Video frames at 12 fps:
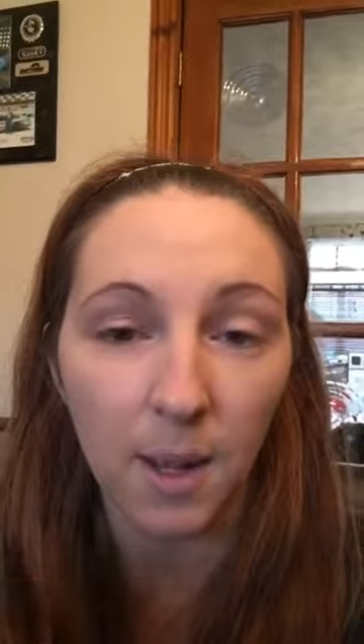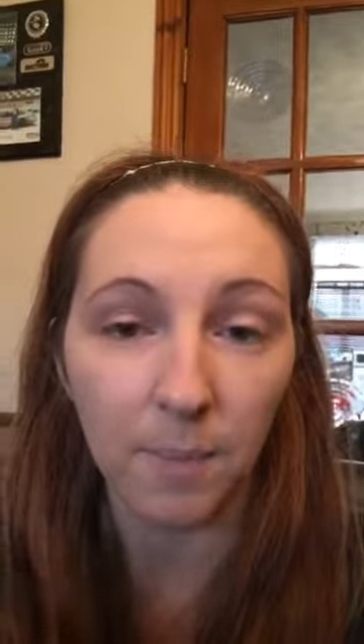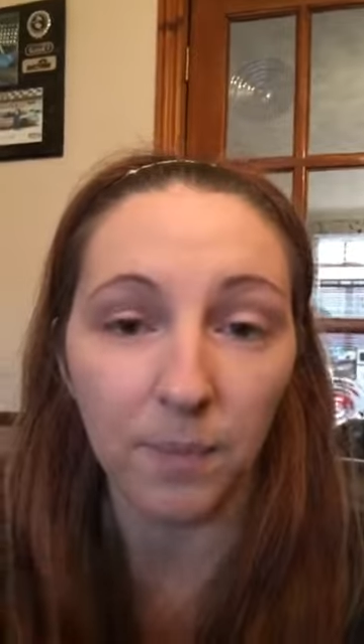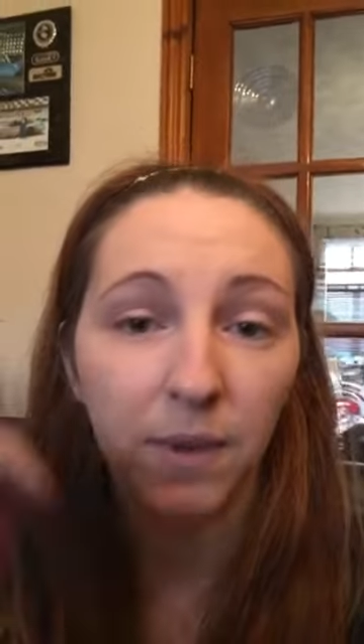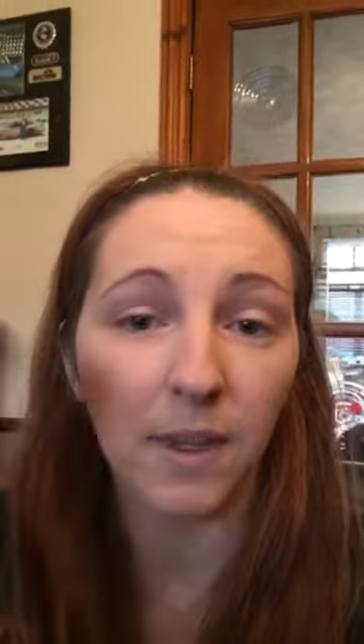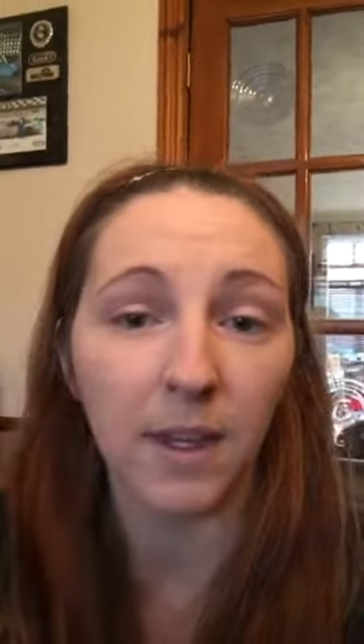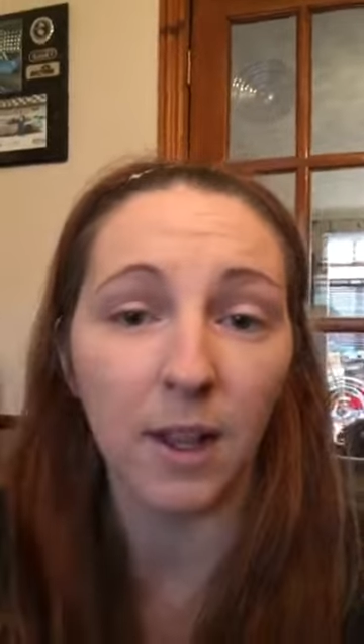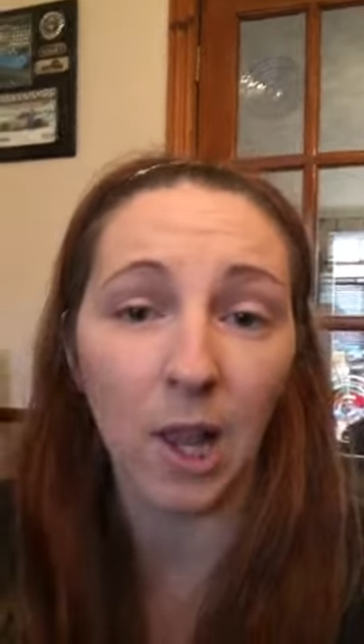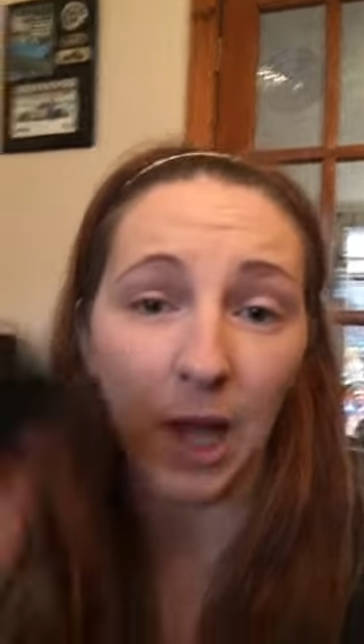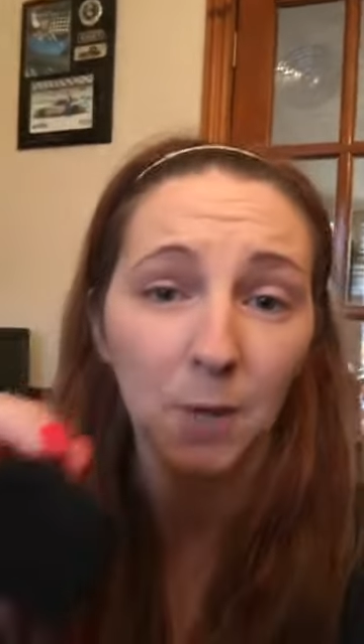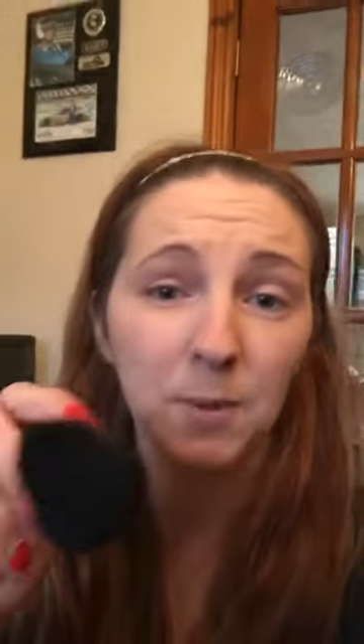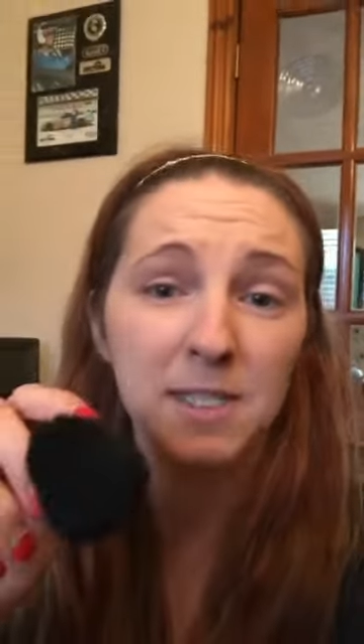
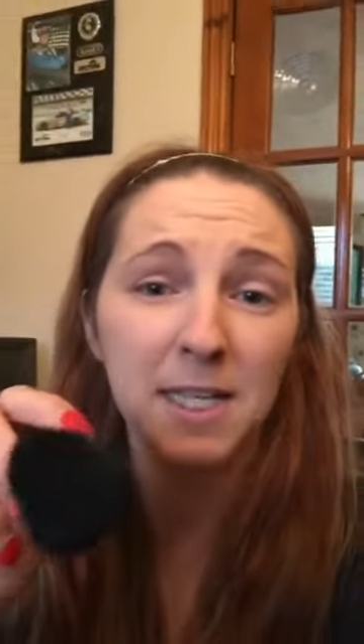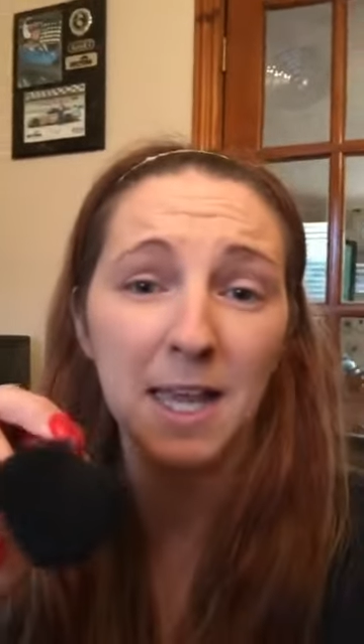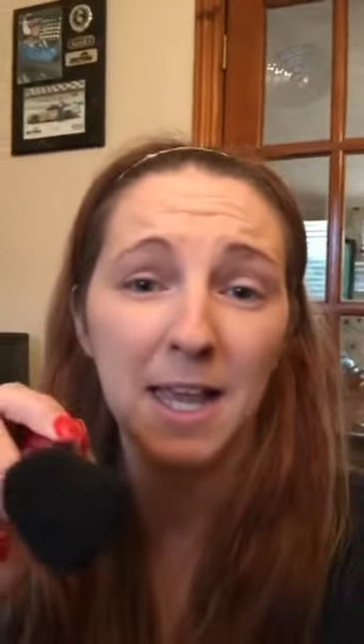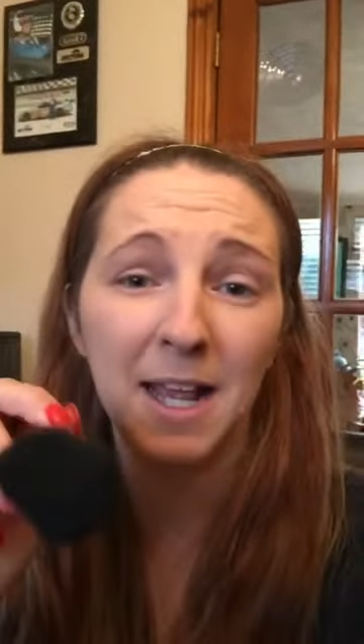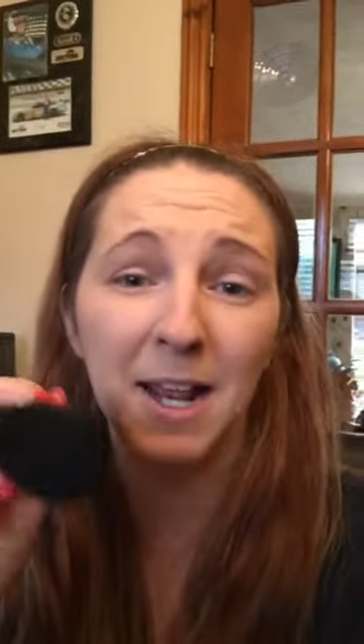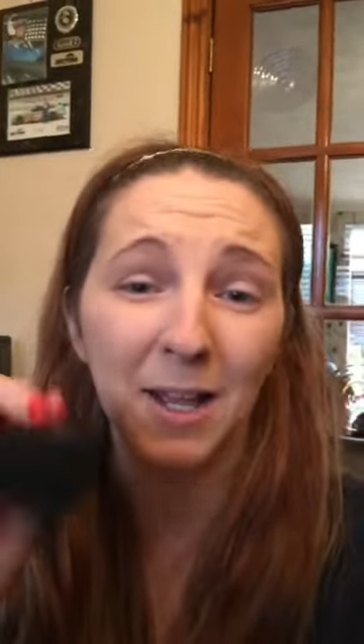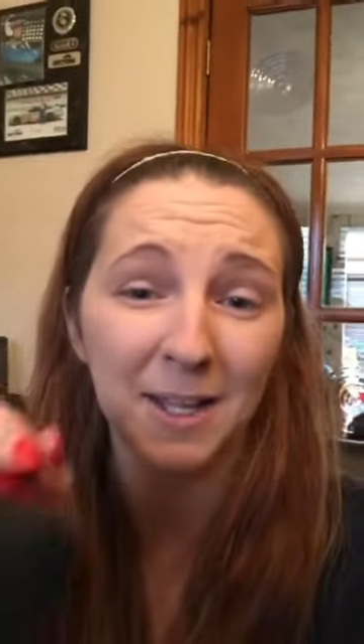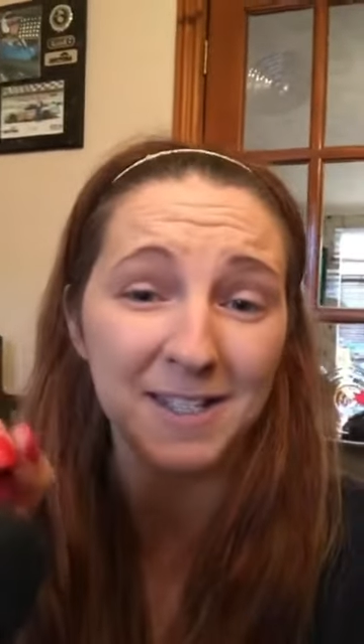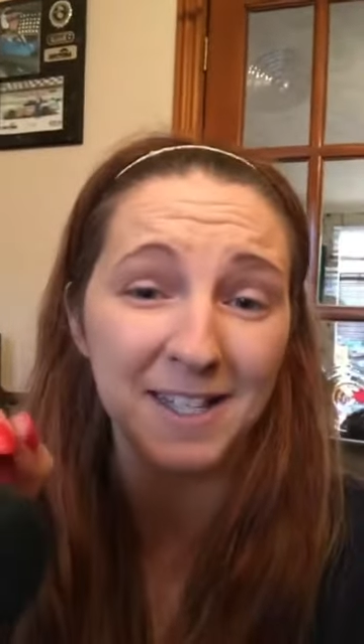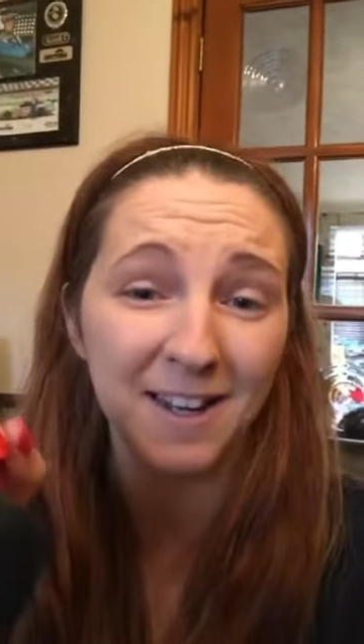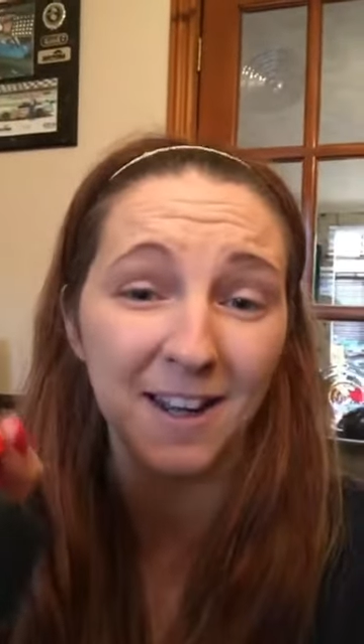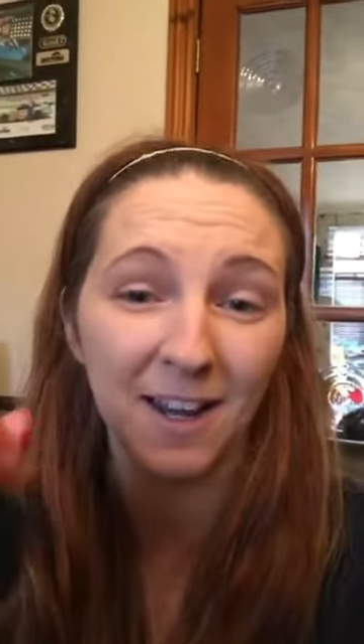Like I
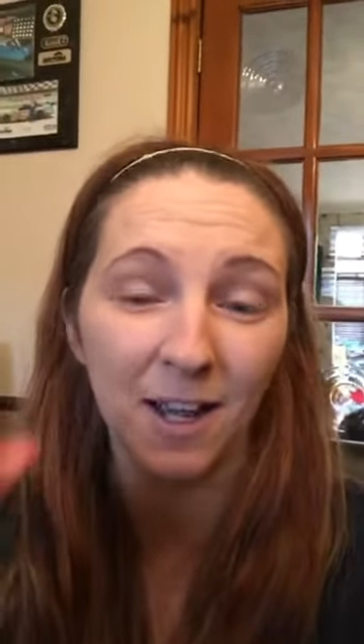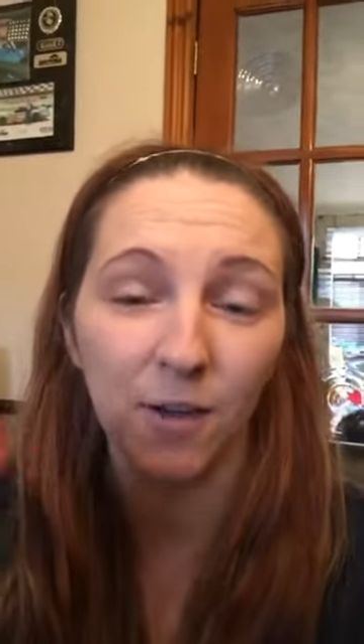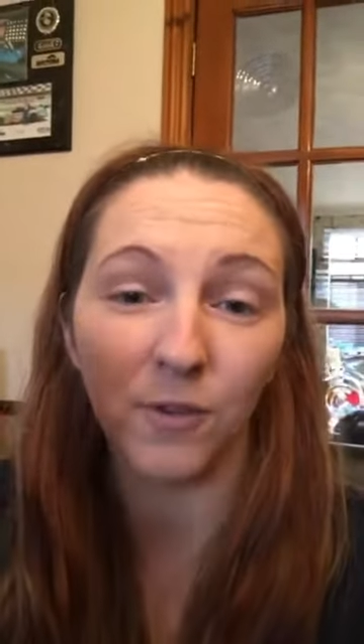said earlier,